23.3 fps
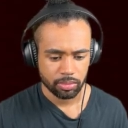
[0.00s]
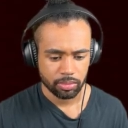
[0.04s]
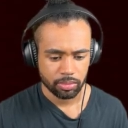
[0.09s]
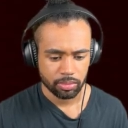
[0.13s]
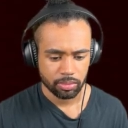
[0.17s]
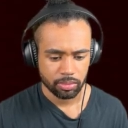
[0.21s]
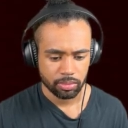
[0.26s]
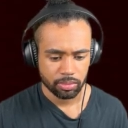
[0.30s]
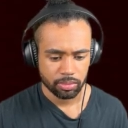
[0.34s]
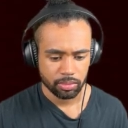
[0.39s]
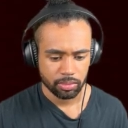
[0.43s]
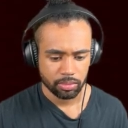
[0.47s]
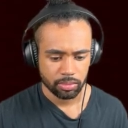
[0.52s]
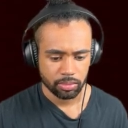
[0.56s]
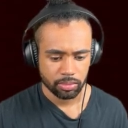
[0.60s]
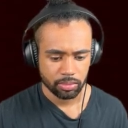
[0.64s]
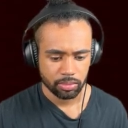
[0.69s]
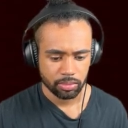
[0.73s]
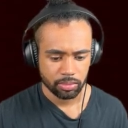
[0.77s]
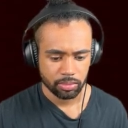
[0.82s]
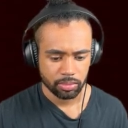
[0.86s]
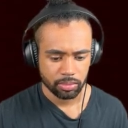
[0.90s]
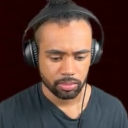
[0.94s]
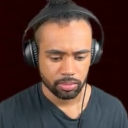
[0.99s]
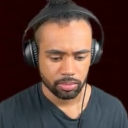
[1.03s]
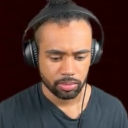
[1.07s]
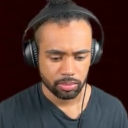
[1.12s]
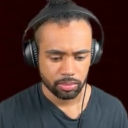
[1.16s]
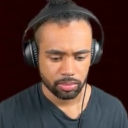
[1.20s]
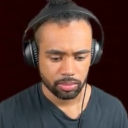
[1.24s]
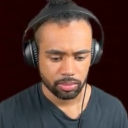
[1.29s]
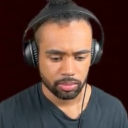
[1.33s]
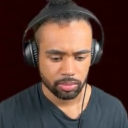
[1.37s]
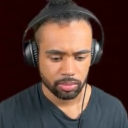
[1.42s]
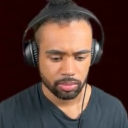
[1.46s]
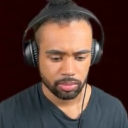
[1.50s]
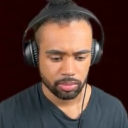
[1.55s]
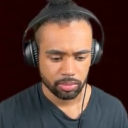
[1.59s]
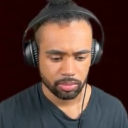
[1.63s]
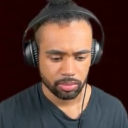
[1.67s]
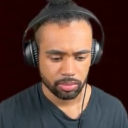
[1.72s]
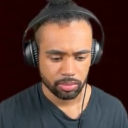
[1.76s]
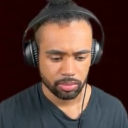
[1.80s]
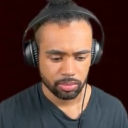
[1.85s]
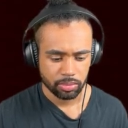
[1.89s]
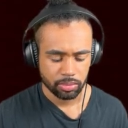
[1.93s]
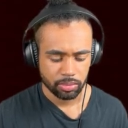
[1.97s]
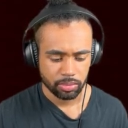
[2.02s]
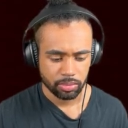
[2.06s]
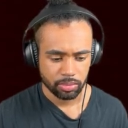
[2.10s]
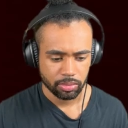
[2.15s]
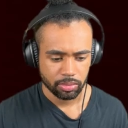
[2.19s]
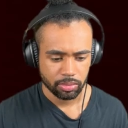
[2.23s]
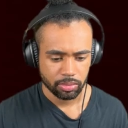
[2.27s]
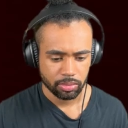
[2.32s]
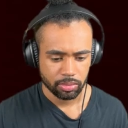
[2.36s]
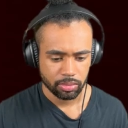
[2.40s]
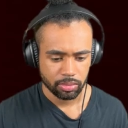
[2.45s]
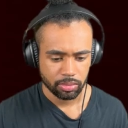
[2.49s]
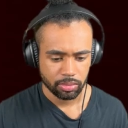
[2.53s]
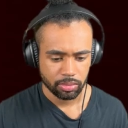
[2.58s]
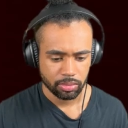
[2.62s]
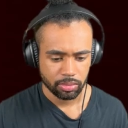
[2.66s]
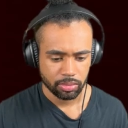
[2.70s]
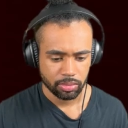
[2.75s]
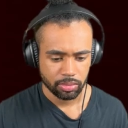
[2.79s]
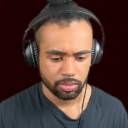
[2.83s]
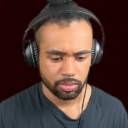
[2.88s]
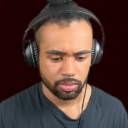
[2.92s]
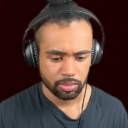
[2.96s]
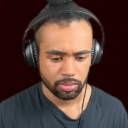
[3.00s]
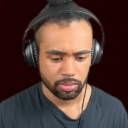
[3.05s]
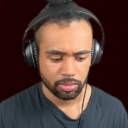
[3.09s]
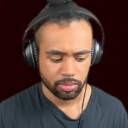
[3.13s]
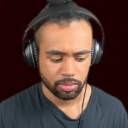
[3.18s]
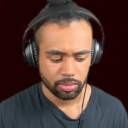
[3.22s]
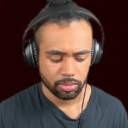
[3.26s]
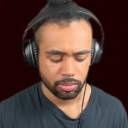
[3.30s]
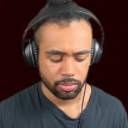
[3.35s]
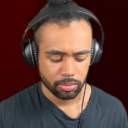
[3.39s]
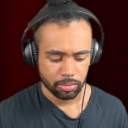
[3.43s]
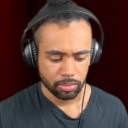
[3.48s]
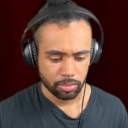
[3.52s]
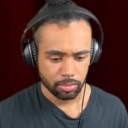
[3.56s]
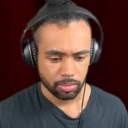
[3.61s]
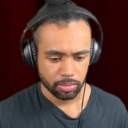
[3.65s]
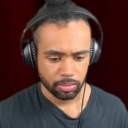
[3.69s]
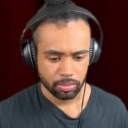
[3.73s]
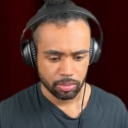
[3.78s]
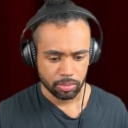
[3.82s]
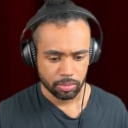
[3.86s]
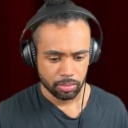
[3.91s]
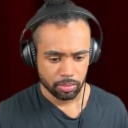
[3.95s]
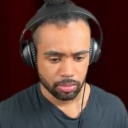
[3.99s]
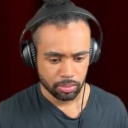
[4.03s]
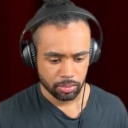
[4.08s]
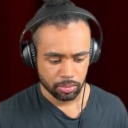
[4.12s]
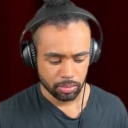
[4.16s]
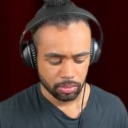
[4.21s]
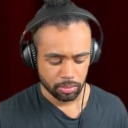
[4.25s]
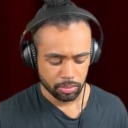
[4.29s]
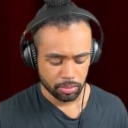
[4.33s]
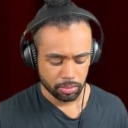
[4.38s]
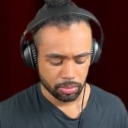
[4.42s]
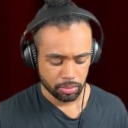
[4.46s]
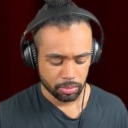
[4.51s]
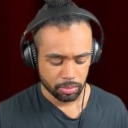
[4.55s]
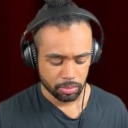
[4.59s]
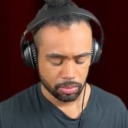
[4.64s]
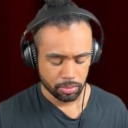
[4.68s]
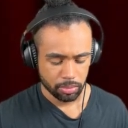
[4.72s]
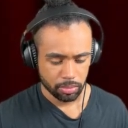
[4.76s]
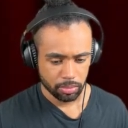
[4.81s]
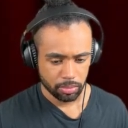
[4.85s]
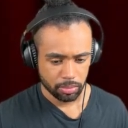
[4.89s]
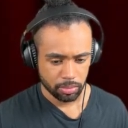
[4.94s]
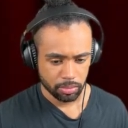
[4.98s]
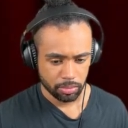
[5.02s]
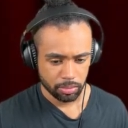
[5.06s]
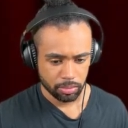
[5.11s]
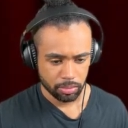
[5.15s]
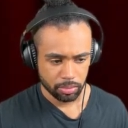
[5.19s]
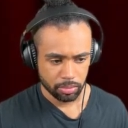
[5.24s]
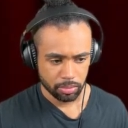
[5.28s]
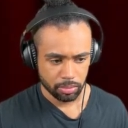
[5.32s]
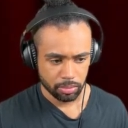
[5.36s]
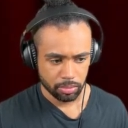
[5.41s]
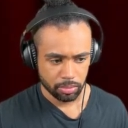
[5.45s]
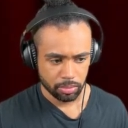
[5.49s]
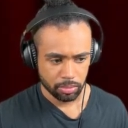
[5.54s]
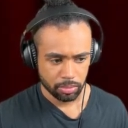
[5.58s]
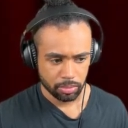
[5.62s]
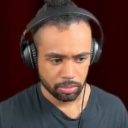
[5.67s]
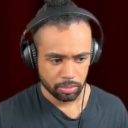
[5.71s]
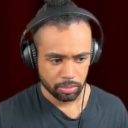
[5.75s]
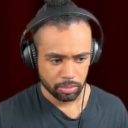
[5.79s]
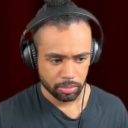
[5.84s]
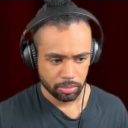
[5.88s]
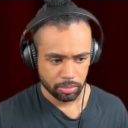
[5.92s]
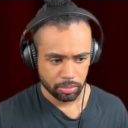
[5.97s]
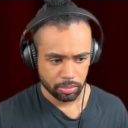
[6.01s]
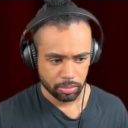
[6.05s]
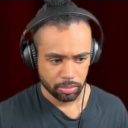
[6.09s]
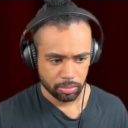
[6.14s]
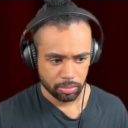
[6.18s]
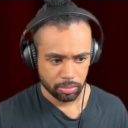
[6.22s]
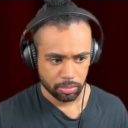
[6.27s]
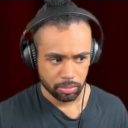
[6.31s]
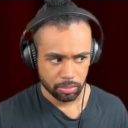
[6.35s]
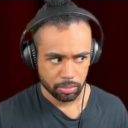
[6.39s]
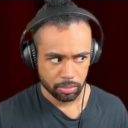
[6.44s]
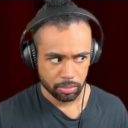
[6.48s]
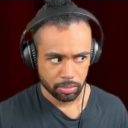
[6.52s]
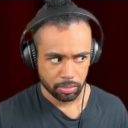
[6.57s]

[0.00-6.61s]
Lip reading: (no one is talking)